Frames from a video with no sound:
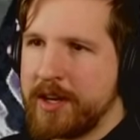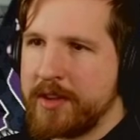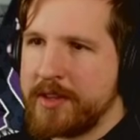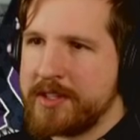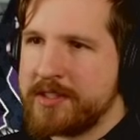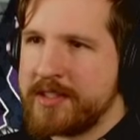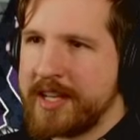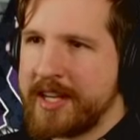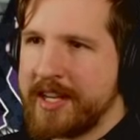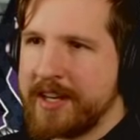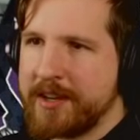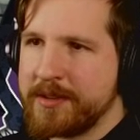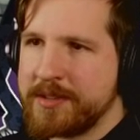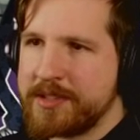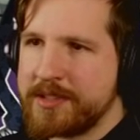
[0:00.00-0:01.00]
all these sticky
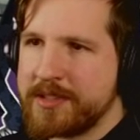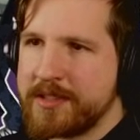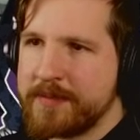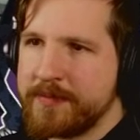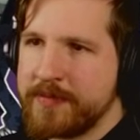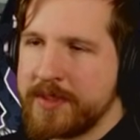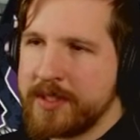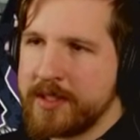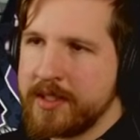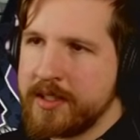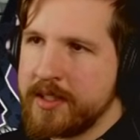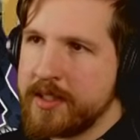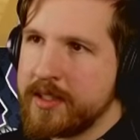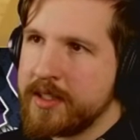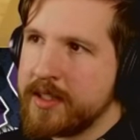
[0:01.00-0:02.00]
notes.
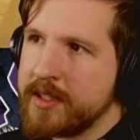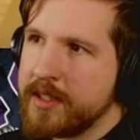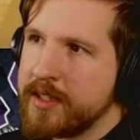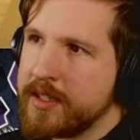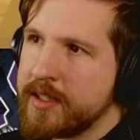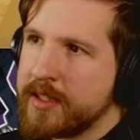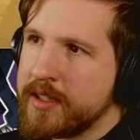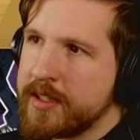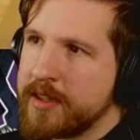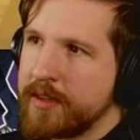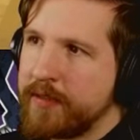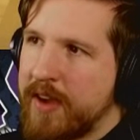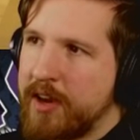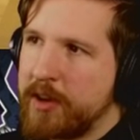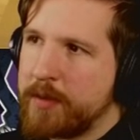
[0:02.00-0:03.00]

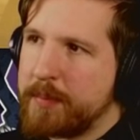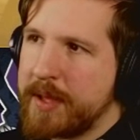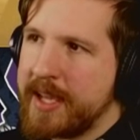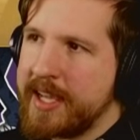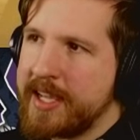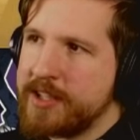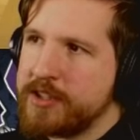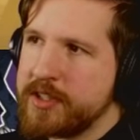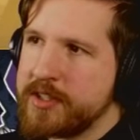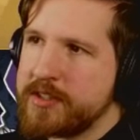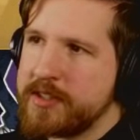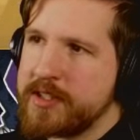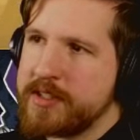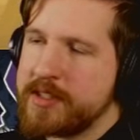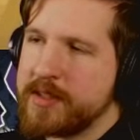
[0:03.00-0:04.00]
The final page
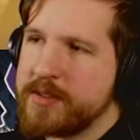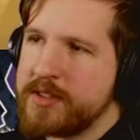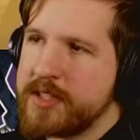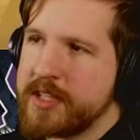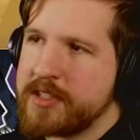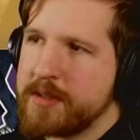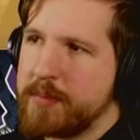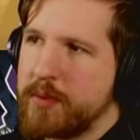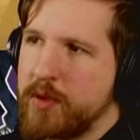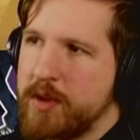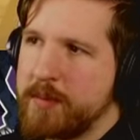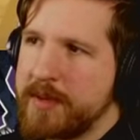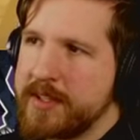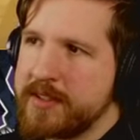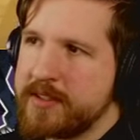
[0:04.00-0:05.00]
consists of six
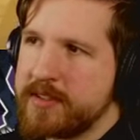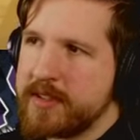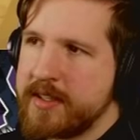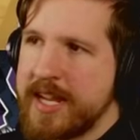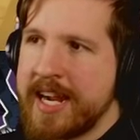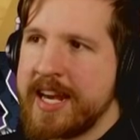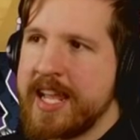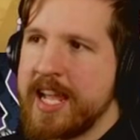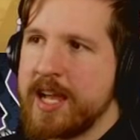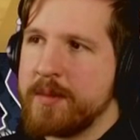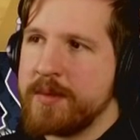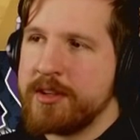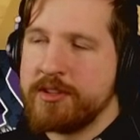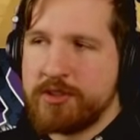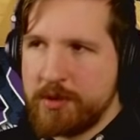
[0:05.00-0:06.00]
appointments. nine A
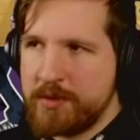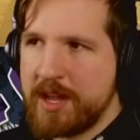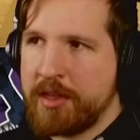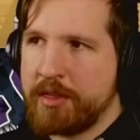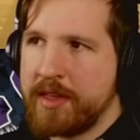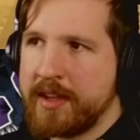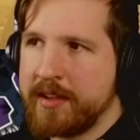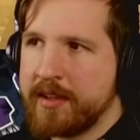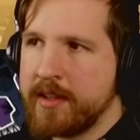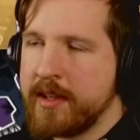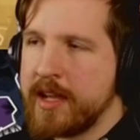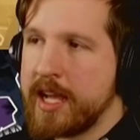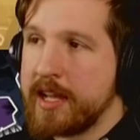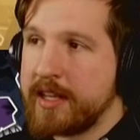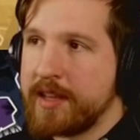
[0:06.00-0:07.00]
M, do nothing.
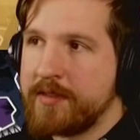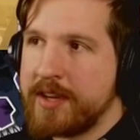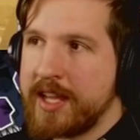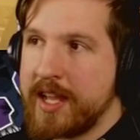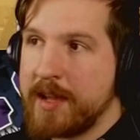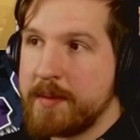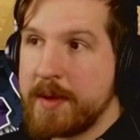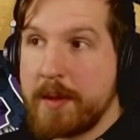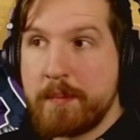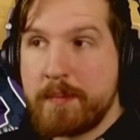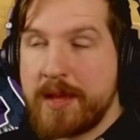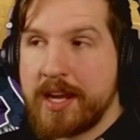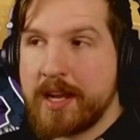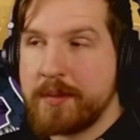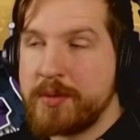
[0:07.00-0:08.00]
eleven A M,
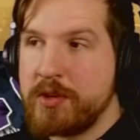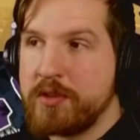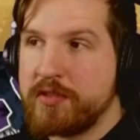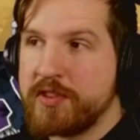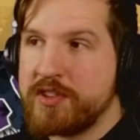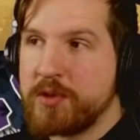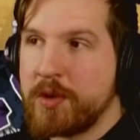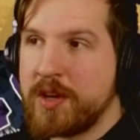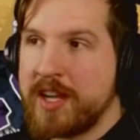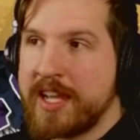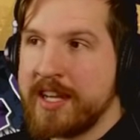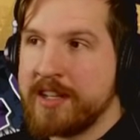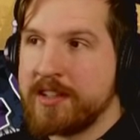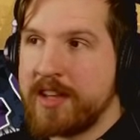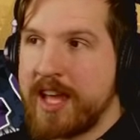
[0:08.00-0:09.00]
pick up new fedora
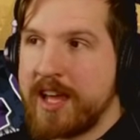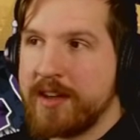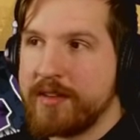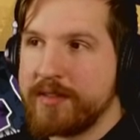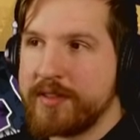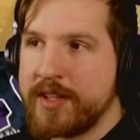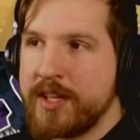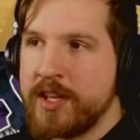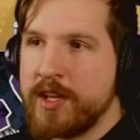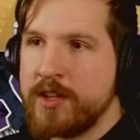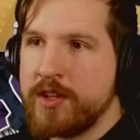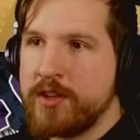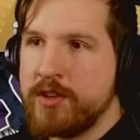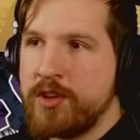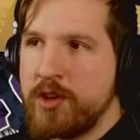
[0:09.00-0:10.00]
and glove.
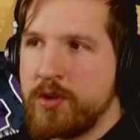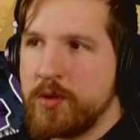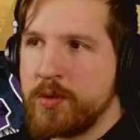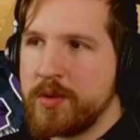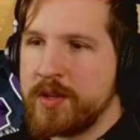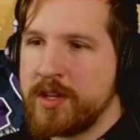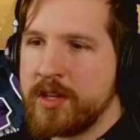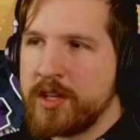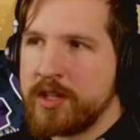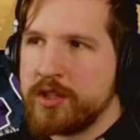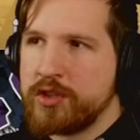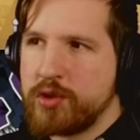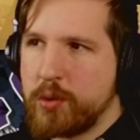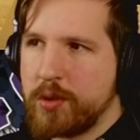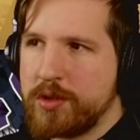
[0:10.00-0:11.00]

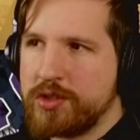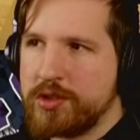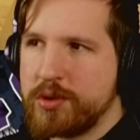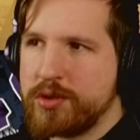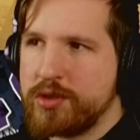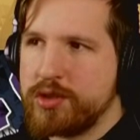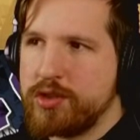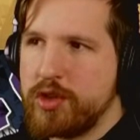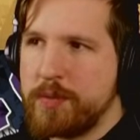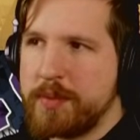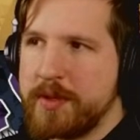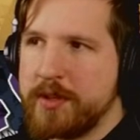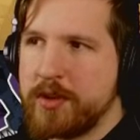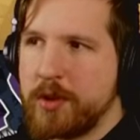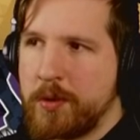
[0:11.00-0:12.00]
Noon, torture
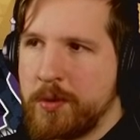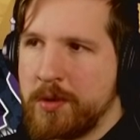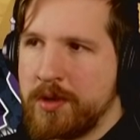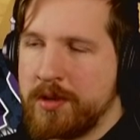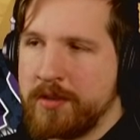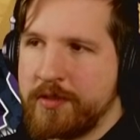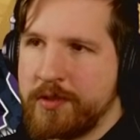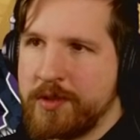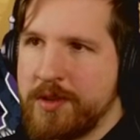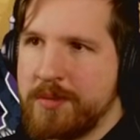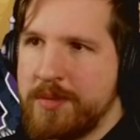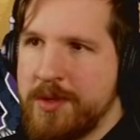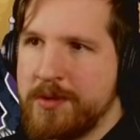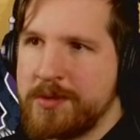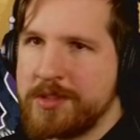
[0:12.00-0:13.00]
stupid corn for
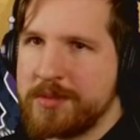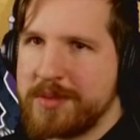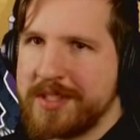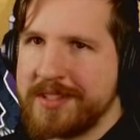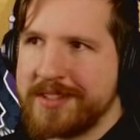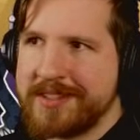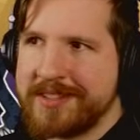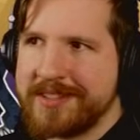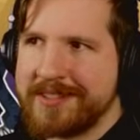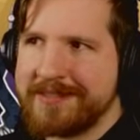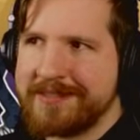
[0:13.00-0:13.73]
amusement.